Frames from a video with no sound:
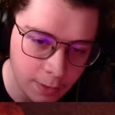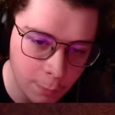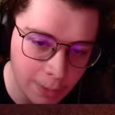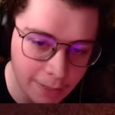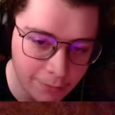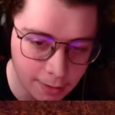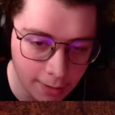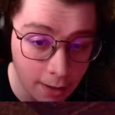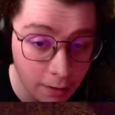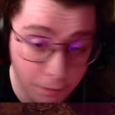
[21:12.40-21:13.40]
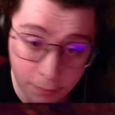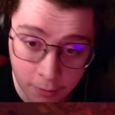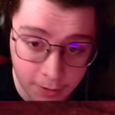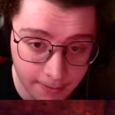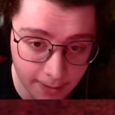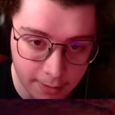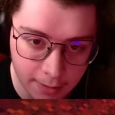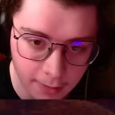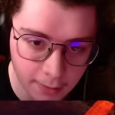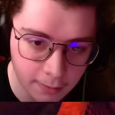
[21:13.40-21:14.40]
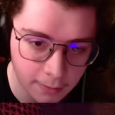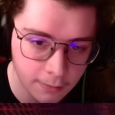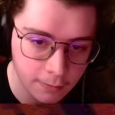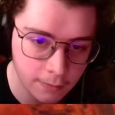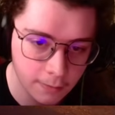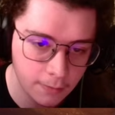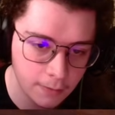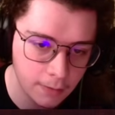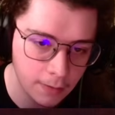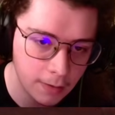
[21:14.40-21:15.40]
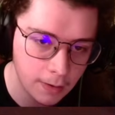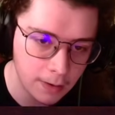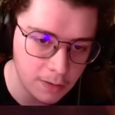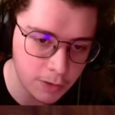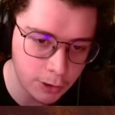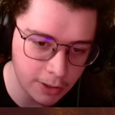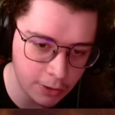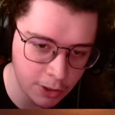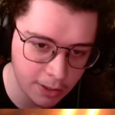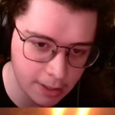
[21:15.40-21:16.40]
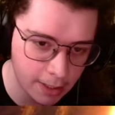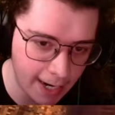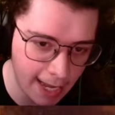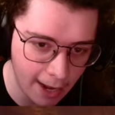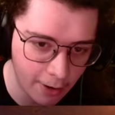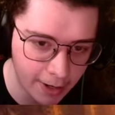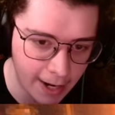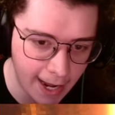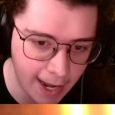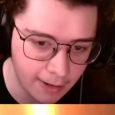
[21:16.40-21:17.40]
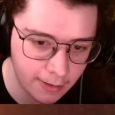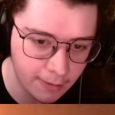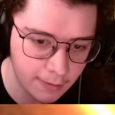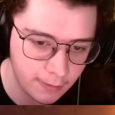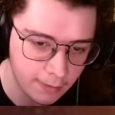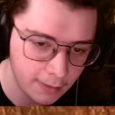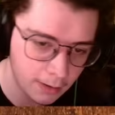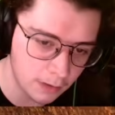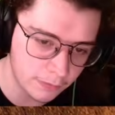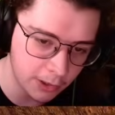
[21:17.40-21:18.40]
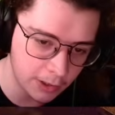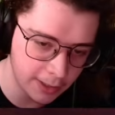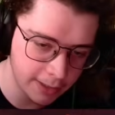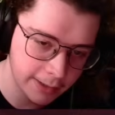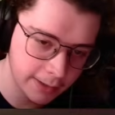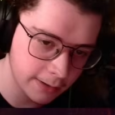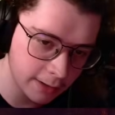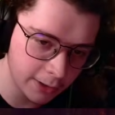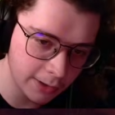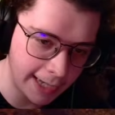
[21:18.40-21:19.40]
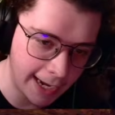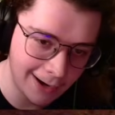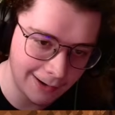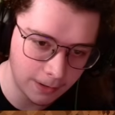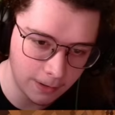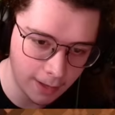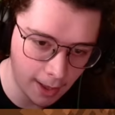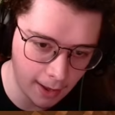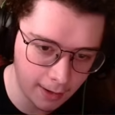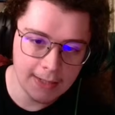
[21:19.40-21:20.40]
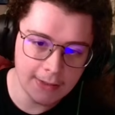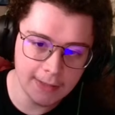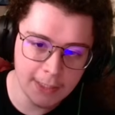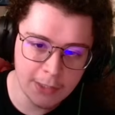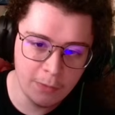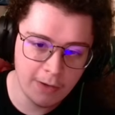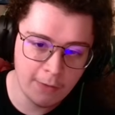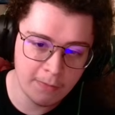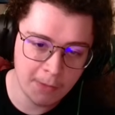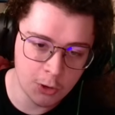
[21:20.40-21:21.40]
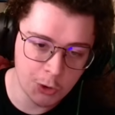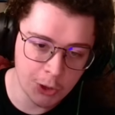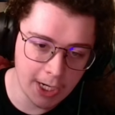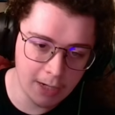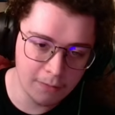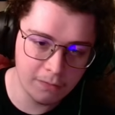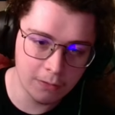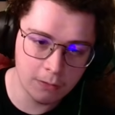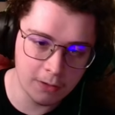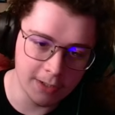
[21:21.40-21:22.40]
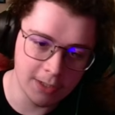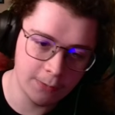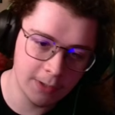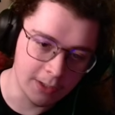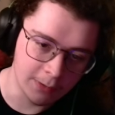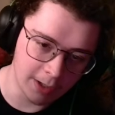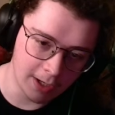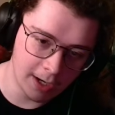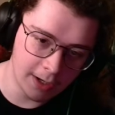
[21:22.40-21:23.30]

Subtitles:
have a lot of floor space here, which is just a hat on a hat of goodness. A good hat on a good hat. Let's move up from our giant floor and see what else we got.